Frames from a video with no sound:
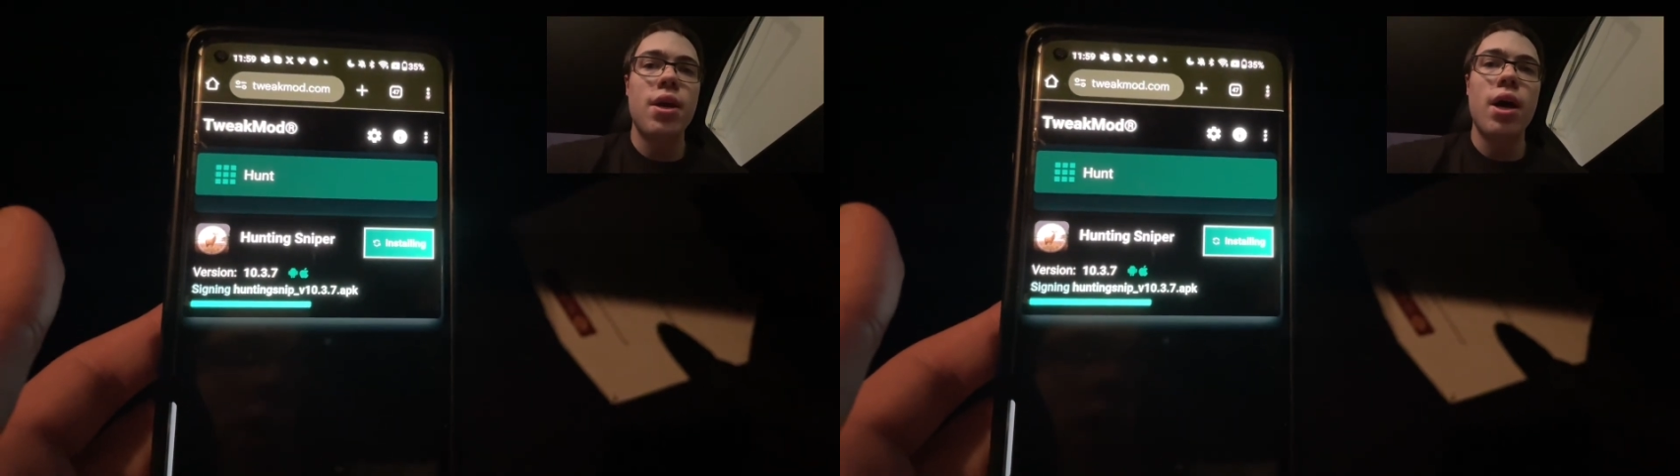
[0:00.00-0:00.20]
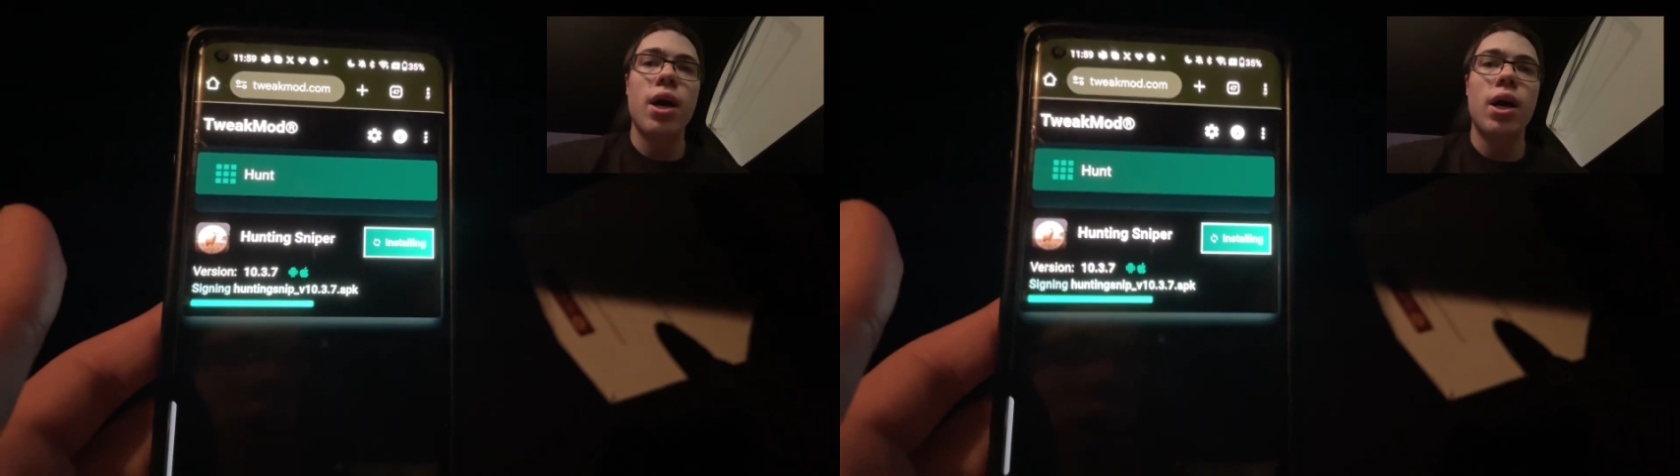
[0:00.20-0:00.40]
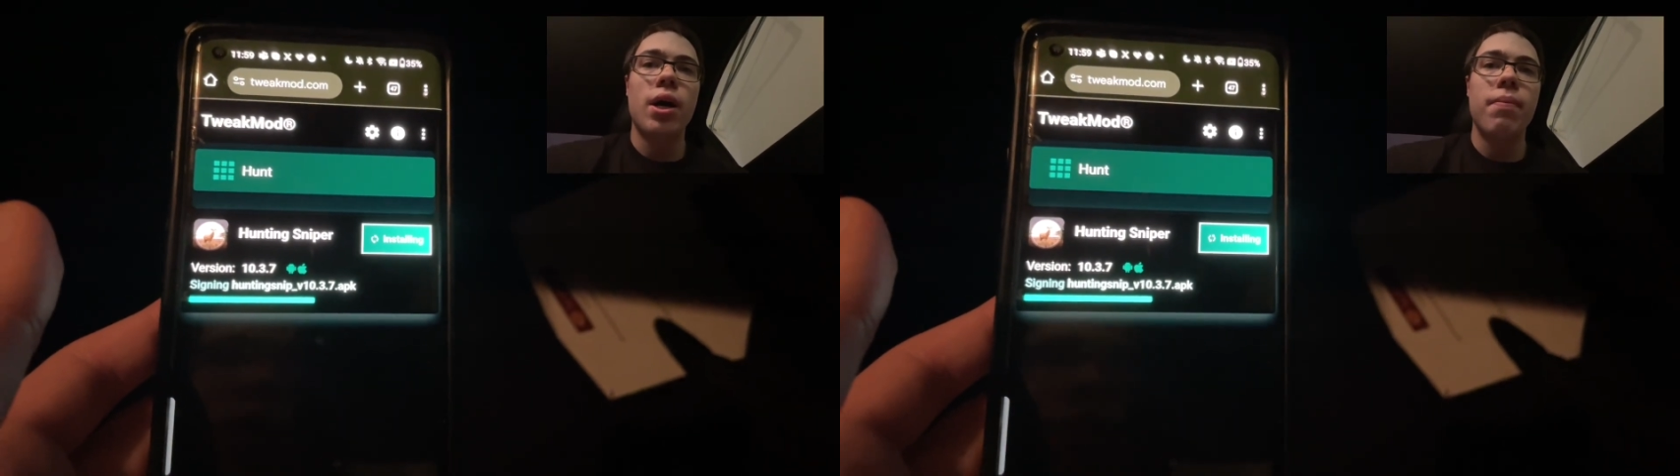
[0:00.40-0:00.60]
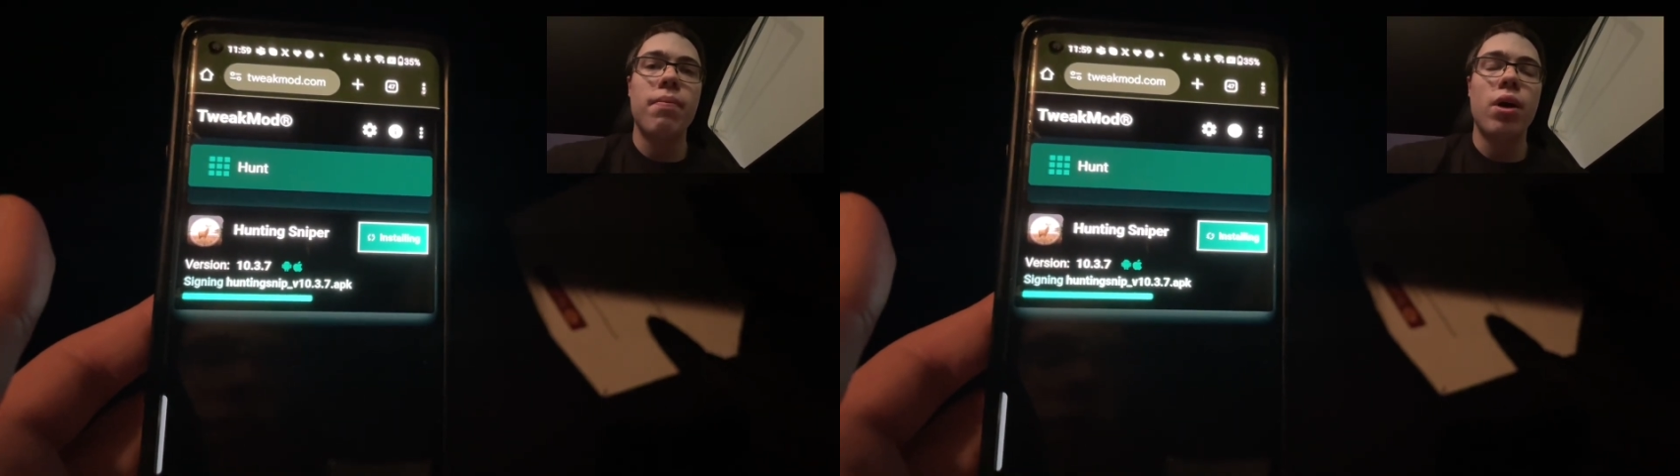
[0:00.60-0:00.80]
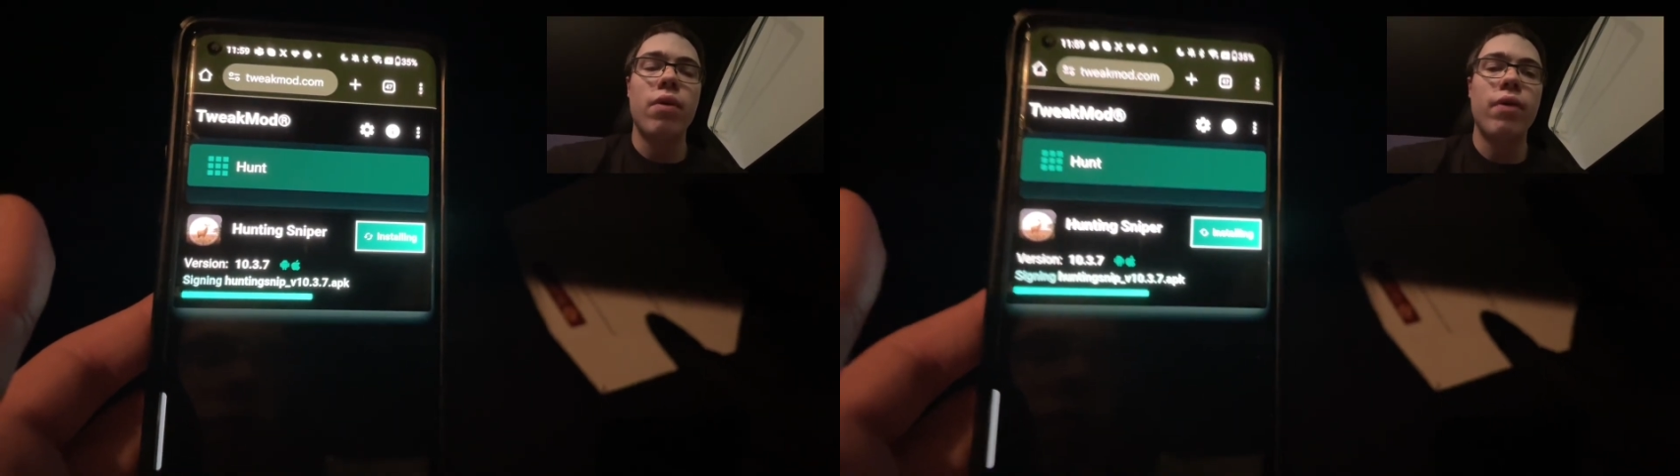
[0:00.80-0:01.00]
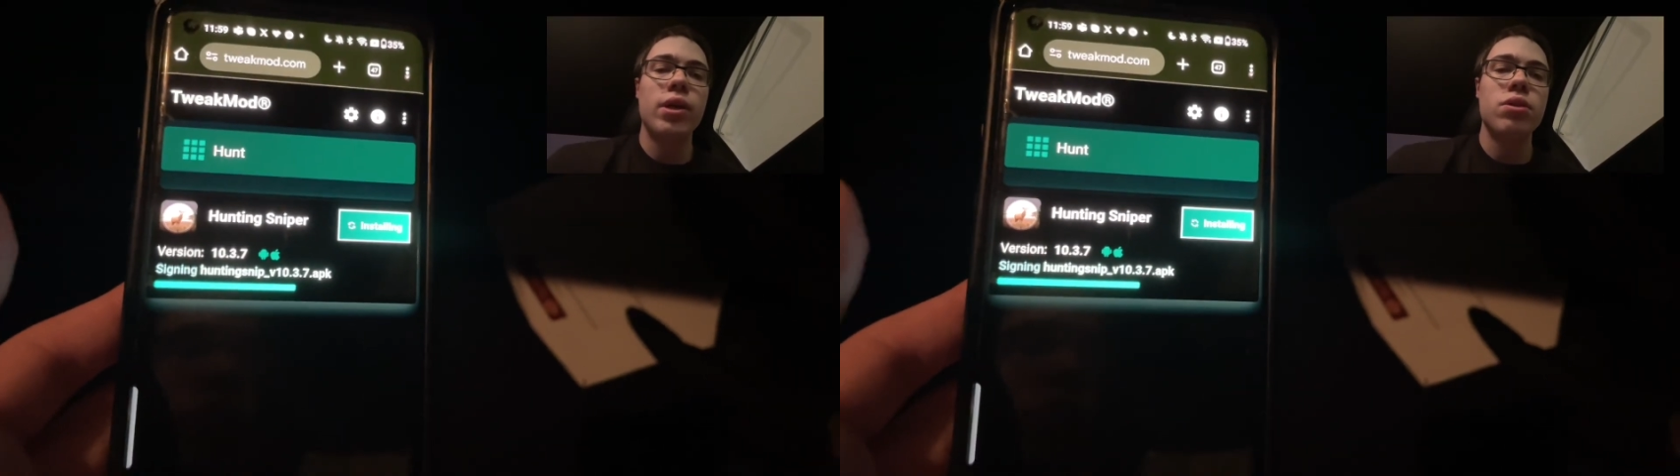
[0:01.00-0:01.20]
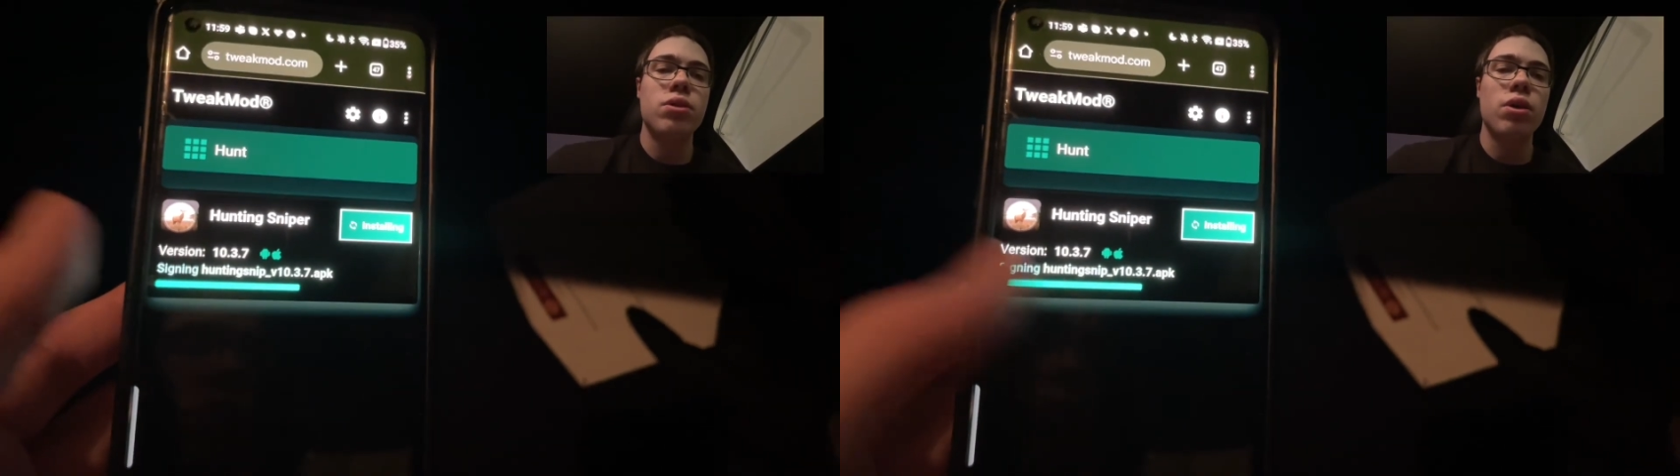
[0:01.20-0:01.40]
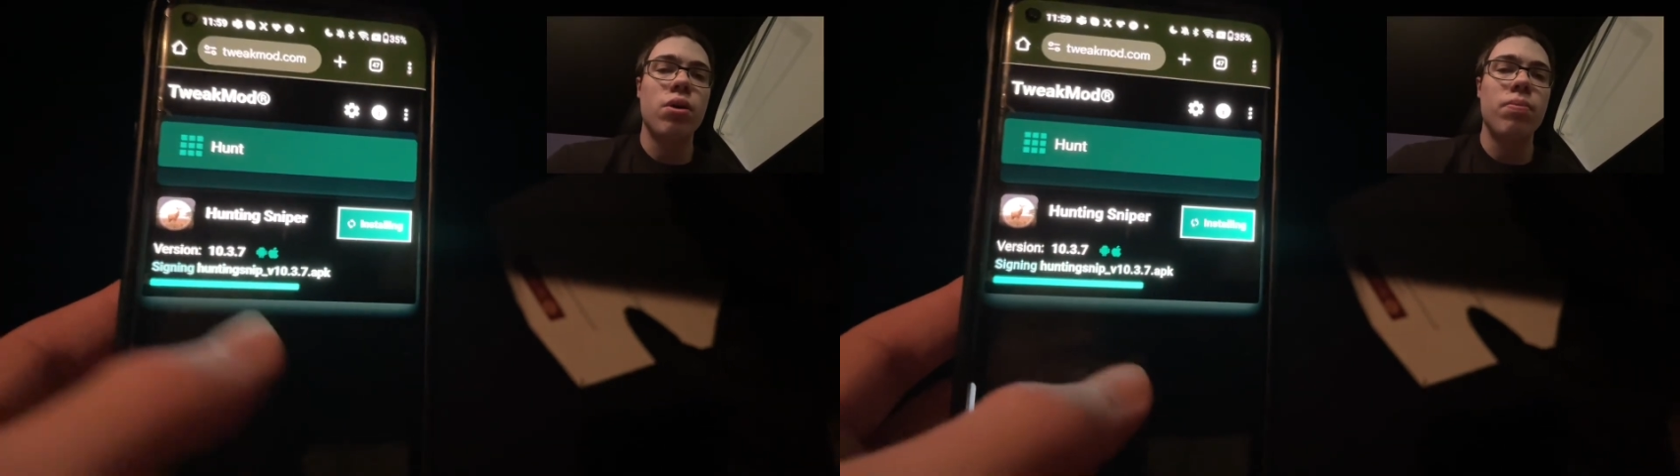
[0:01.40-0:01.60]
All right,
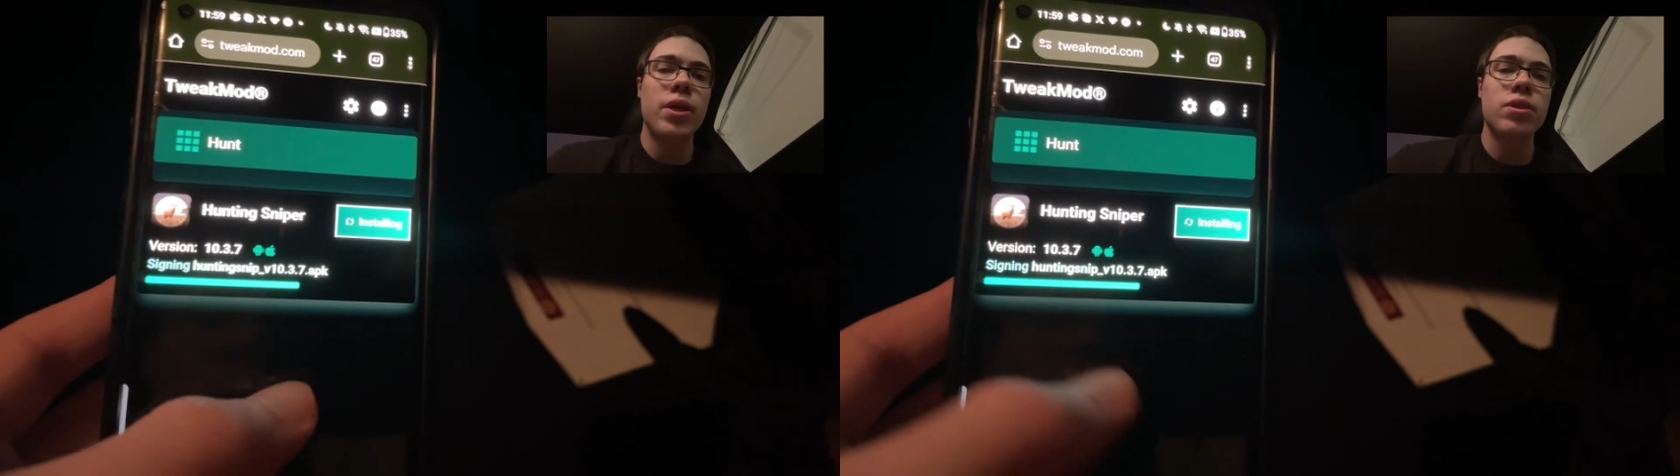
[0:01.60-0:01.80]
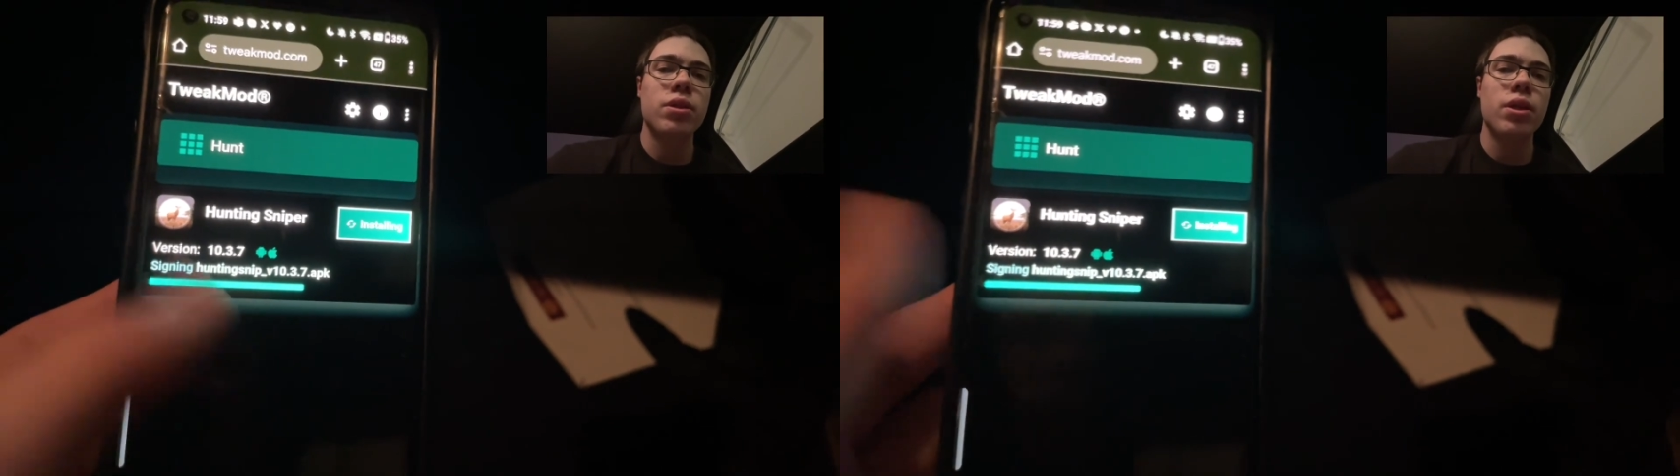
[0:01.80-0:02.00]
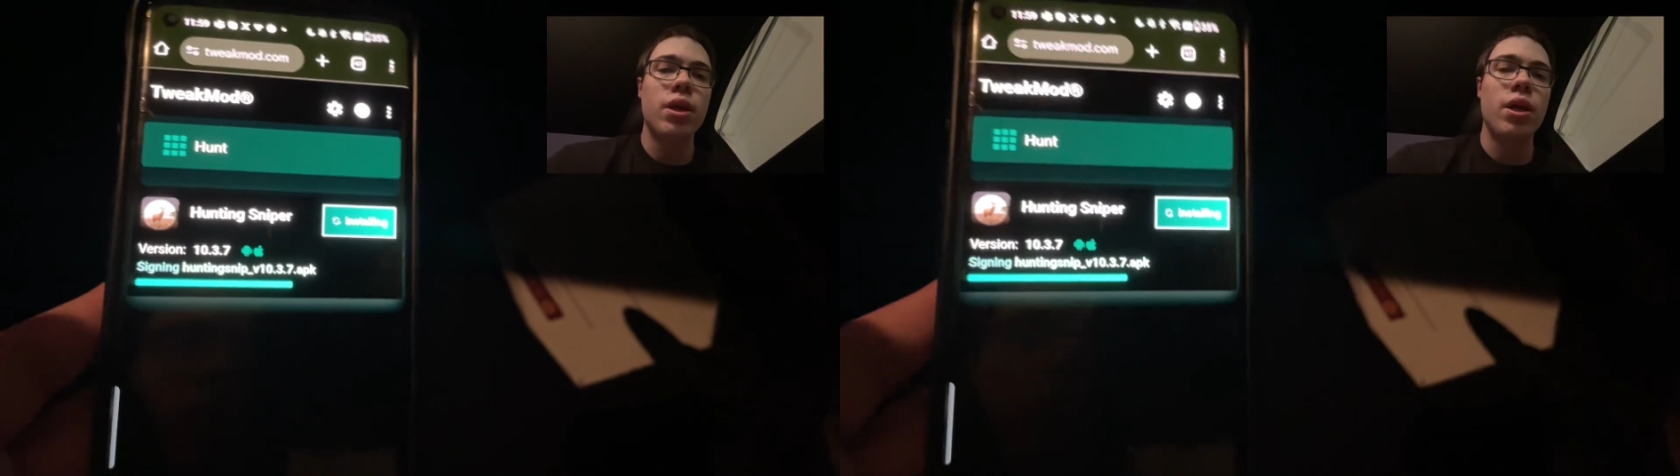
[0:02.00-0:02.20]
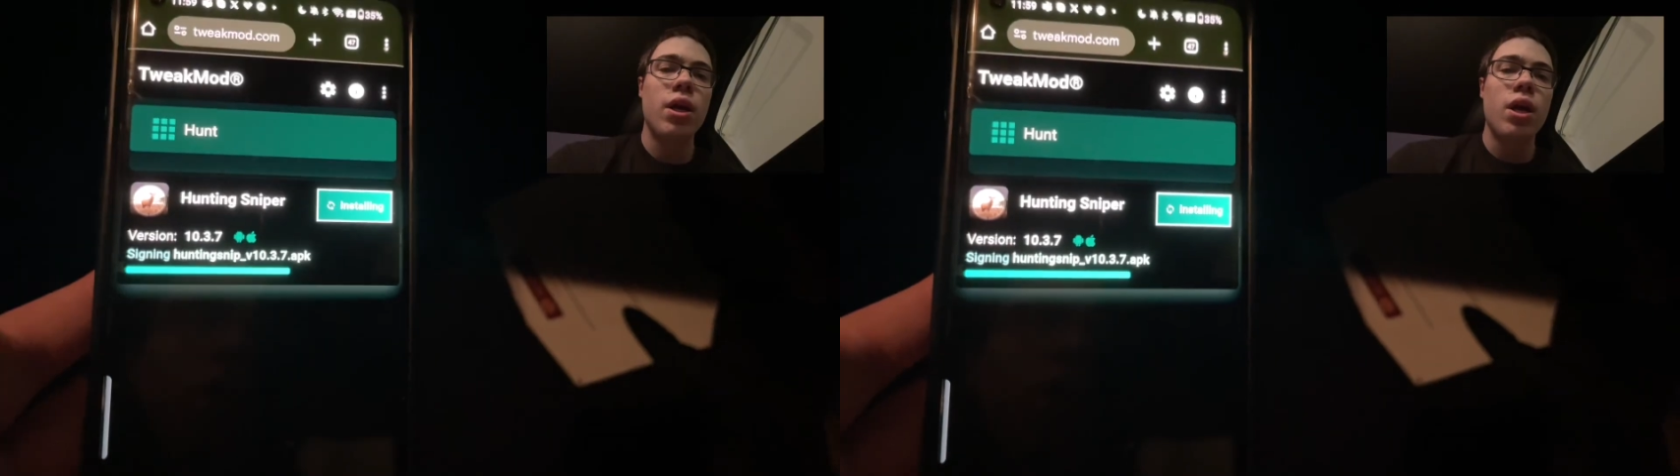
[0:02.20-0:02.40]
so basically